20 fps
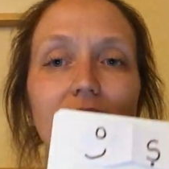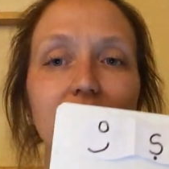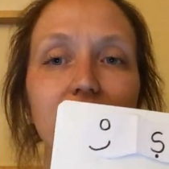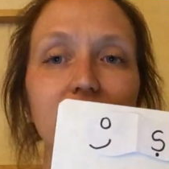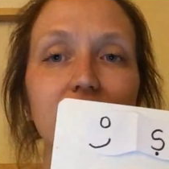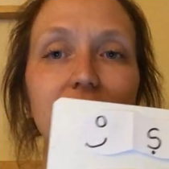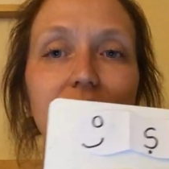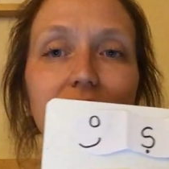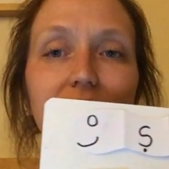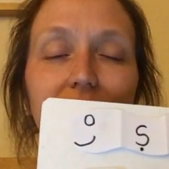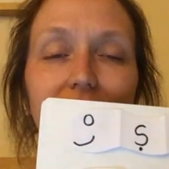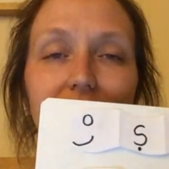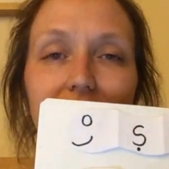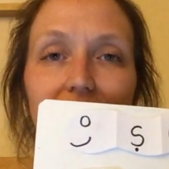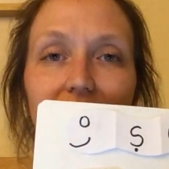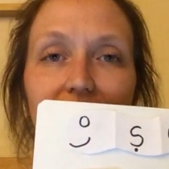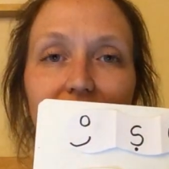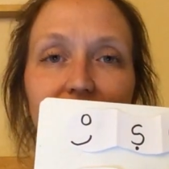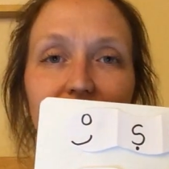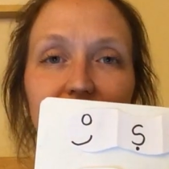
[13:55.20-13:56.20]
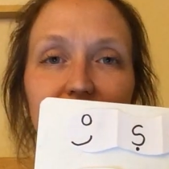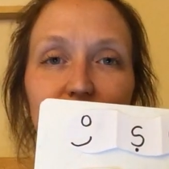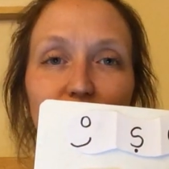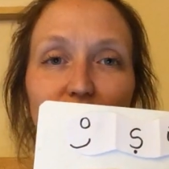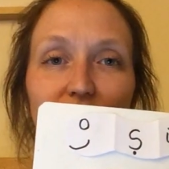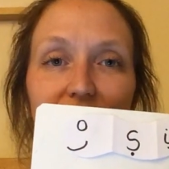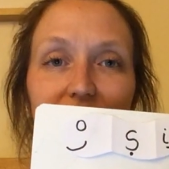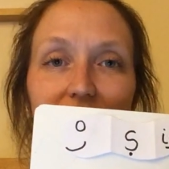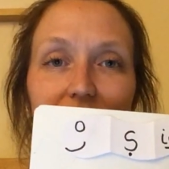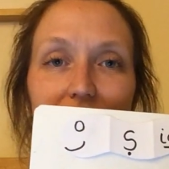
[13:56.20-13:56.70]
sight.
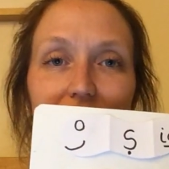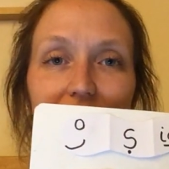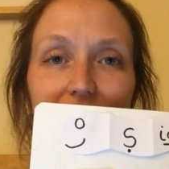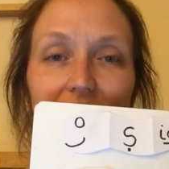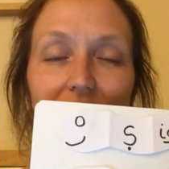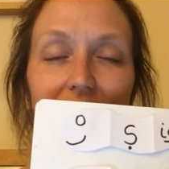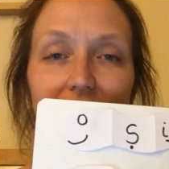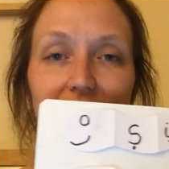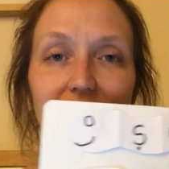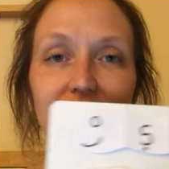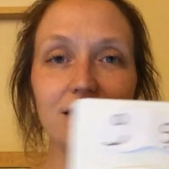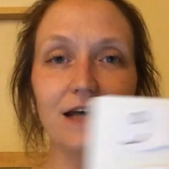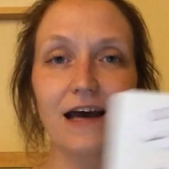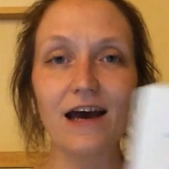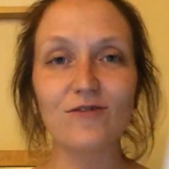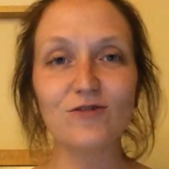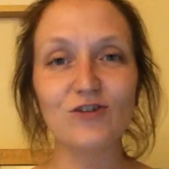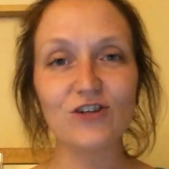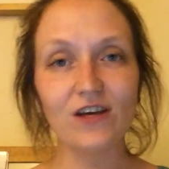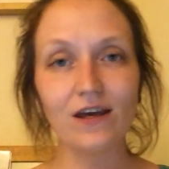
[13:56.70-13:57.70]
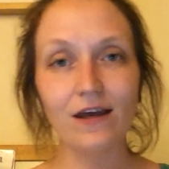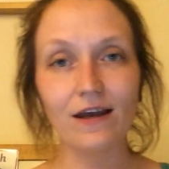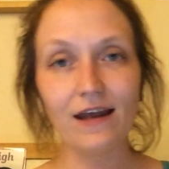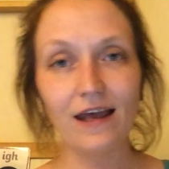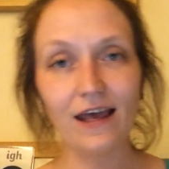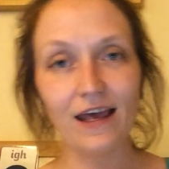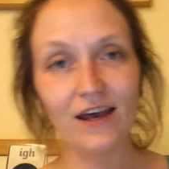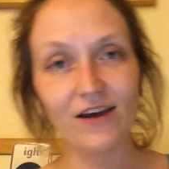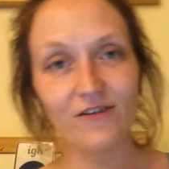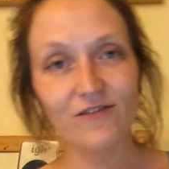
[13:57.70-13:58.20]
What's the first sound you can
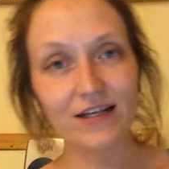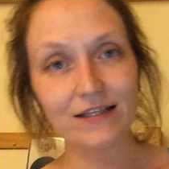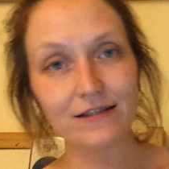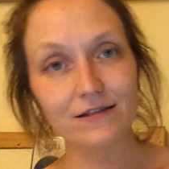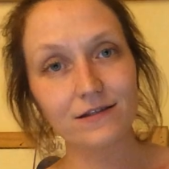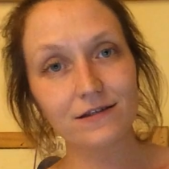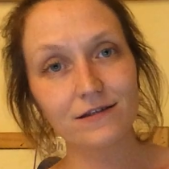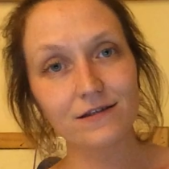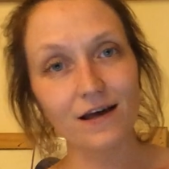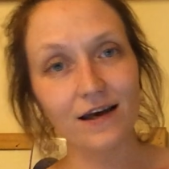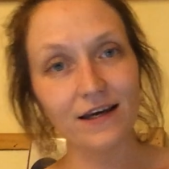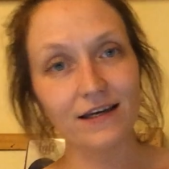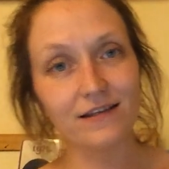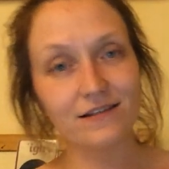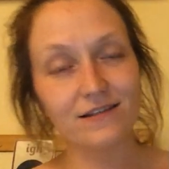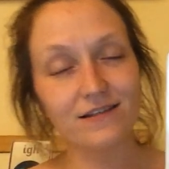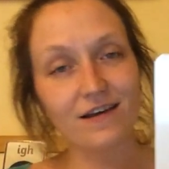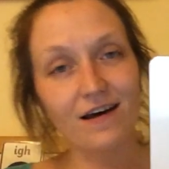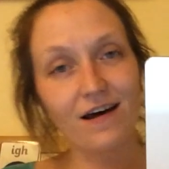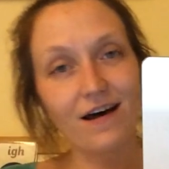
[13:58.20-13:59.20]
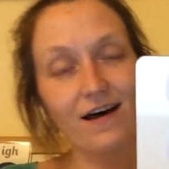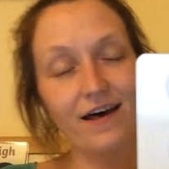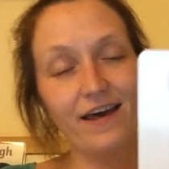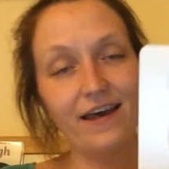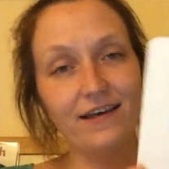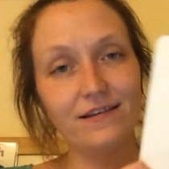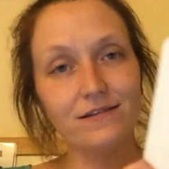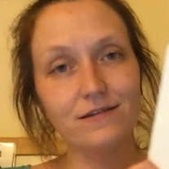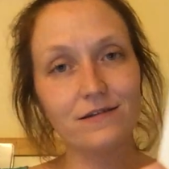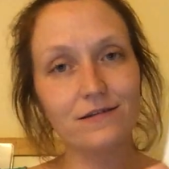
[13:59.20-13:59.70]
hear in sight,
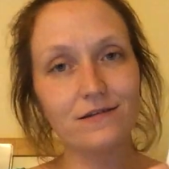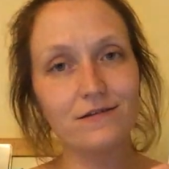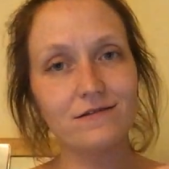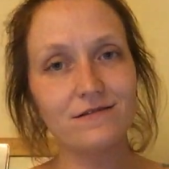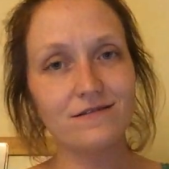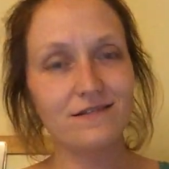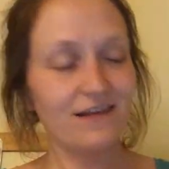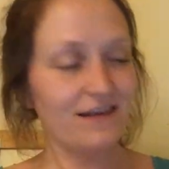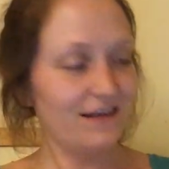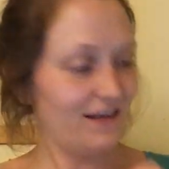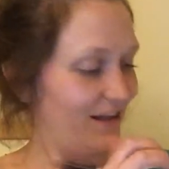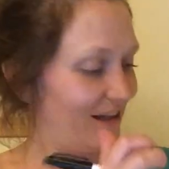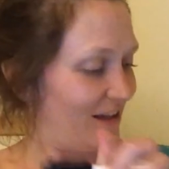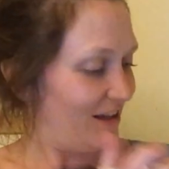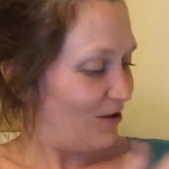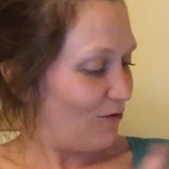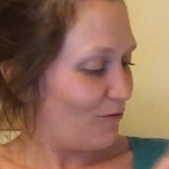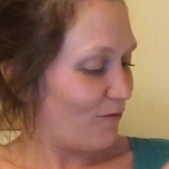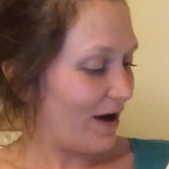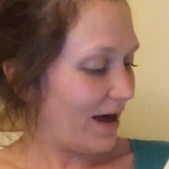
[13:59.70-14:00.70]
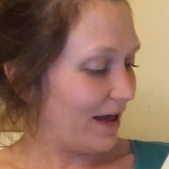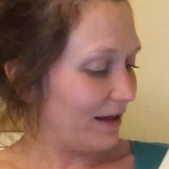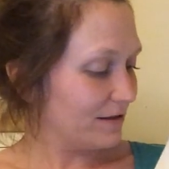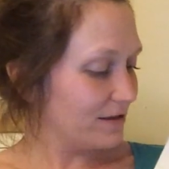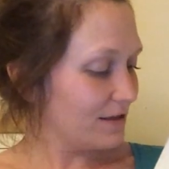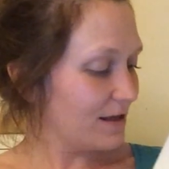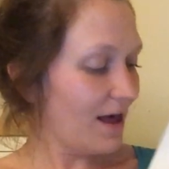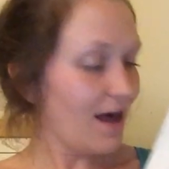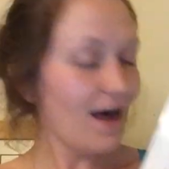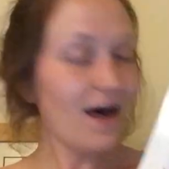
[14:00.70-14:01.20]
guys? Well
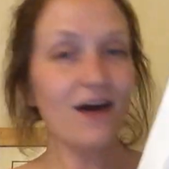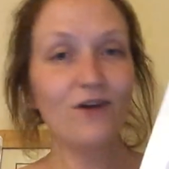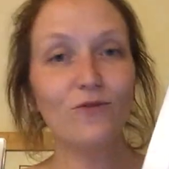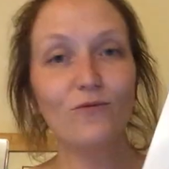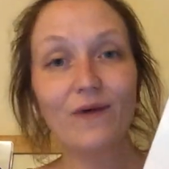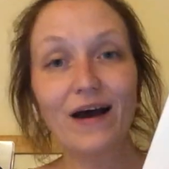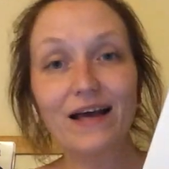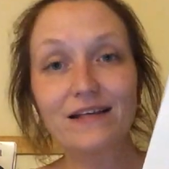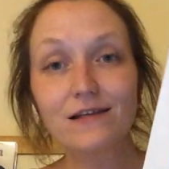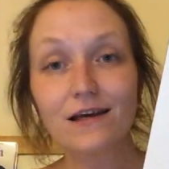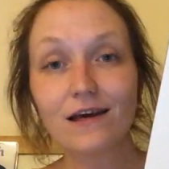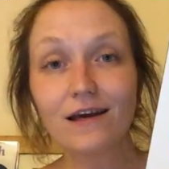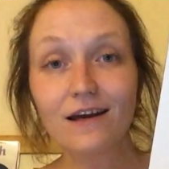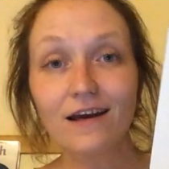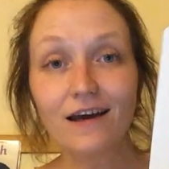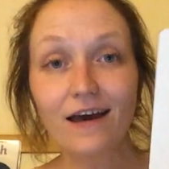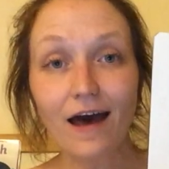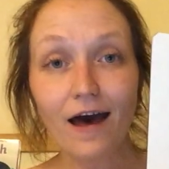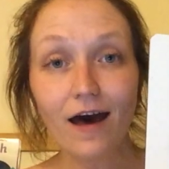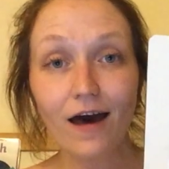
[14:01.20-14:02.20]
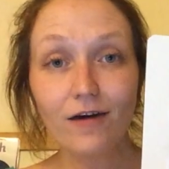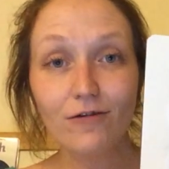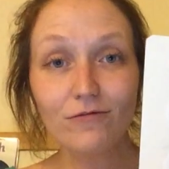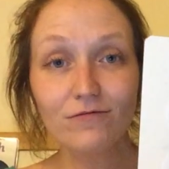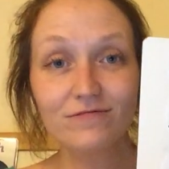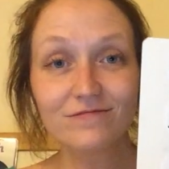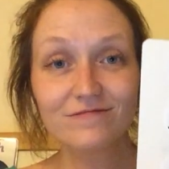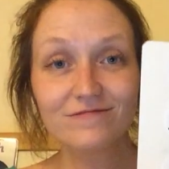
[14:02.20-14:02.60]
done. Where's it going to go?